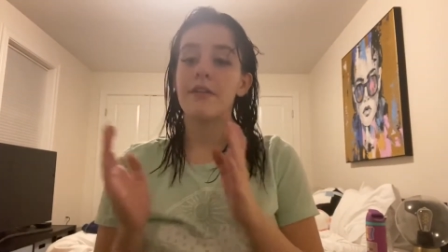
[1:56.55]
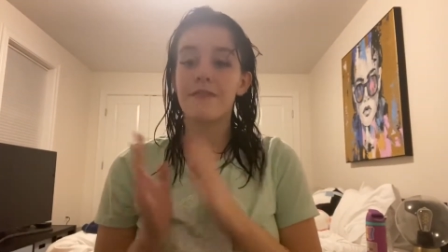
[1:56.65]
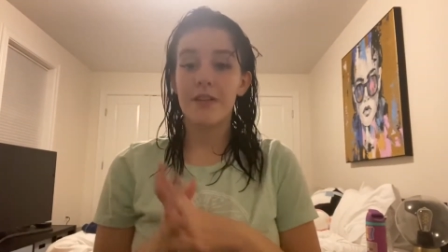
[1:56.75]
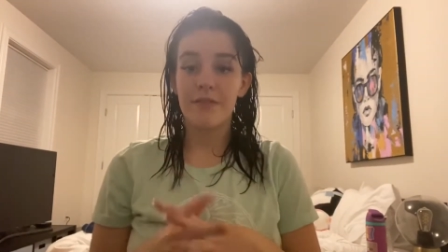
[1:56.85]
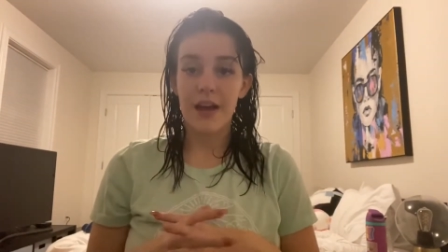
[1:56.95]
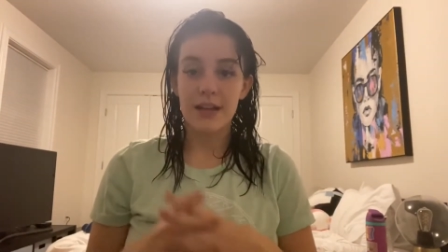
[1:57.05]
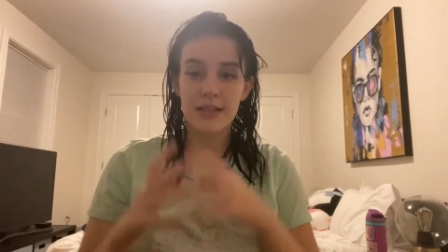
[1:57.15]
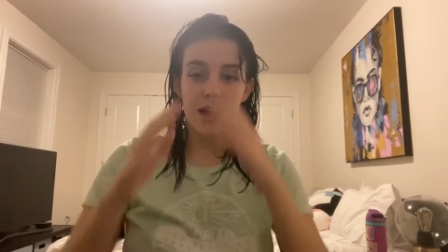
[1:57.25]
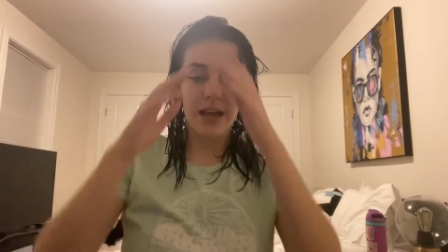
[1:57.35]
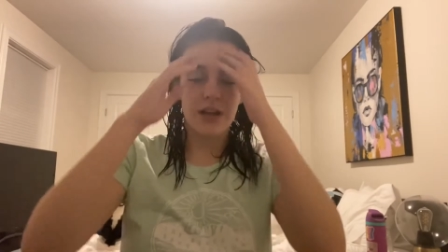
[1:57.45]
Fun fact,
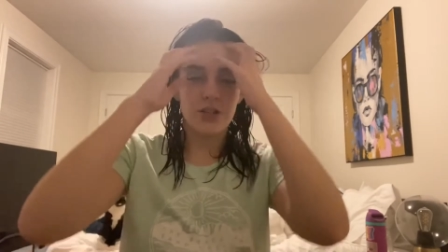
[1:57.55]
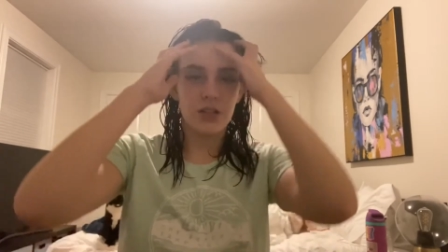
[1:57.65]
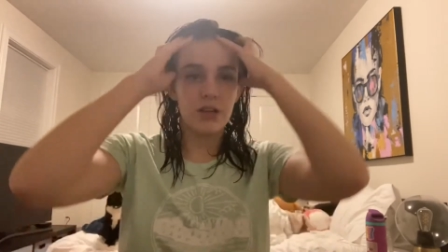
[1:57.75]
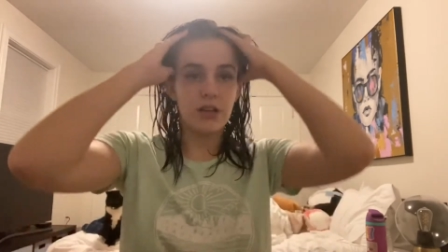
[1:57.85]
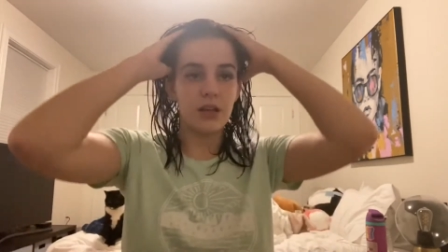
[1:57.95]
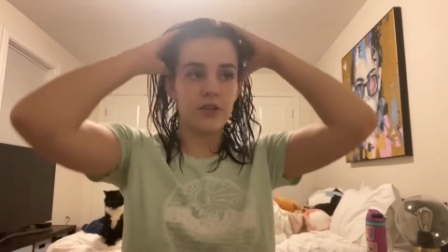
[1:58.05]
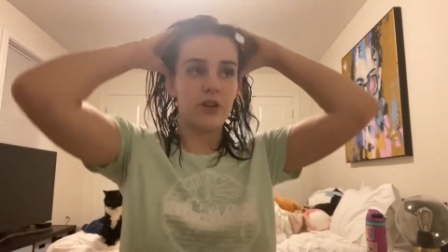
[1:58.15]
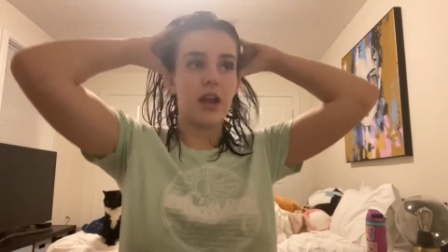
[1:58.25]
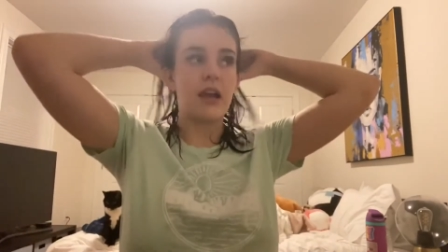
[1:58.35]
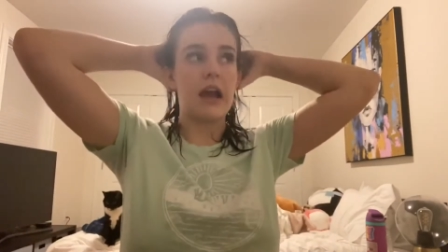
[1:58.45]
I actually, the other day,